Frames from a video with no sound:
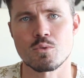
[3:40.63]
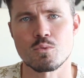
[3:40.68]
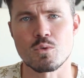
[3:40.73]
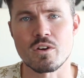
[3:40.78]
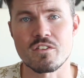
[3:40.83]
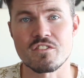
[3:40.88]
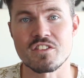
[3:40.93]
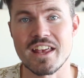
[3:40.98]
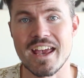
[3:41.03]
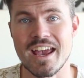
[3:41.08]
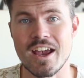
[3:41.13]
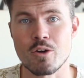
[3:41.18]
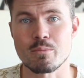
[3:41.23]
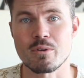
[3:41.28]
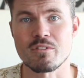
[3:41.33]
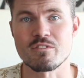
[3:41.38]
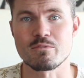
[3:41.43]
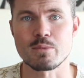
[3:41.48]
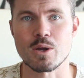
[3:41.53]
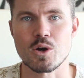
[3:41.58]
With the help
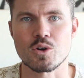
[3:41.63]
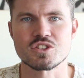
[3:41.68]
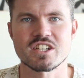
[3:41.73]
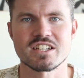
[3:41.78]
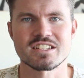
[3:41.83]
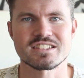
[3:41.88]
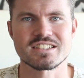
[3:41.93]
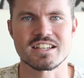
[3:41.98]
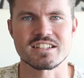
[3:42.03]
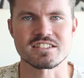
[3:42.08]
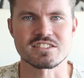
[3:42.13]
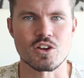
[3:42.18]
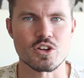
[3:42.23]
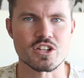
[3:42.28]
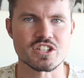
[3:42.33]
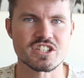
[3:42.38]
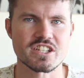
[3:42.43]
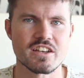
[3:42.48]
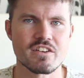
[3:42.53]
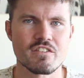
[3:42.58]
of blockchain
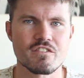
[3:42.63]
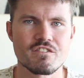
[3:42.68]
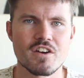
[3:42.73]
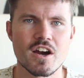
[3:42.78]
technology,